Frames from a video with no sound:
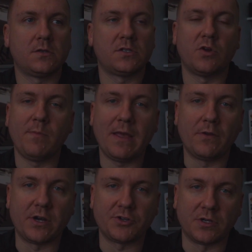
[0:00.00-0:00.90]
Sony made
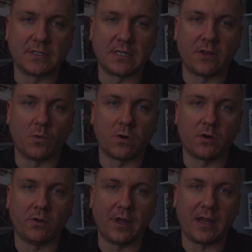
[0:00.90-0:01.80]
their entrance into the
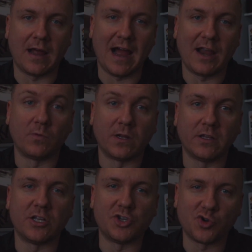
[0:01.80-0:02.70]
world, and I
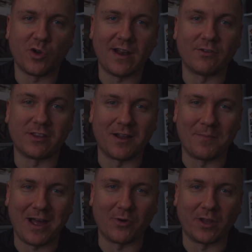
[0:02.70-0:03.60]
really enjoyed everything
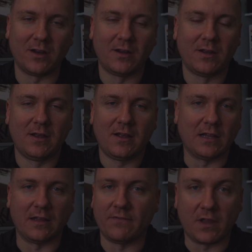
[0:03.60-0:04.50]
about it. I
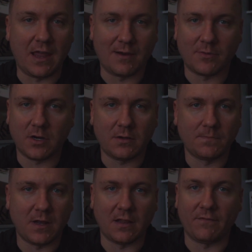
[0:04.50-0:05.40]
loved the camera,
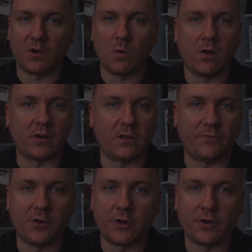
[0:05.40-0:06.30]
I loved the quality of
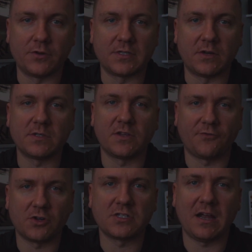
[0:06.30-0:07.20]
the photos, and it was the
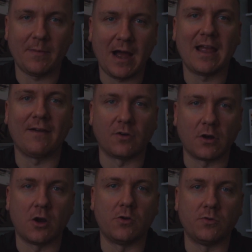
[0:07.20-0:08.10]
first time I
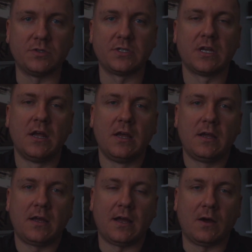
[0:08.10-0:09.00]
ever owned
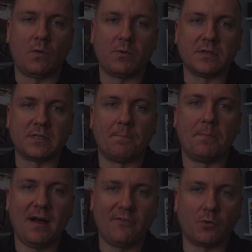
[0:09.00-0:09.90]
what was
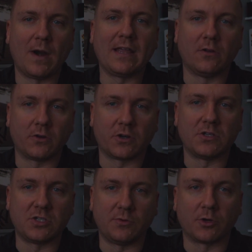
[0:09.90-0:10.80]
above a regular
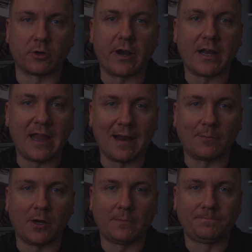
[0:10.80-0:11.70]
consumer grade
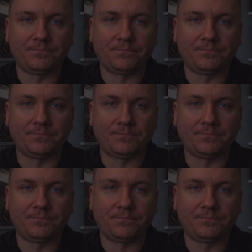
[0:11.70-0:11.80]
camera.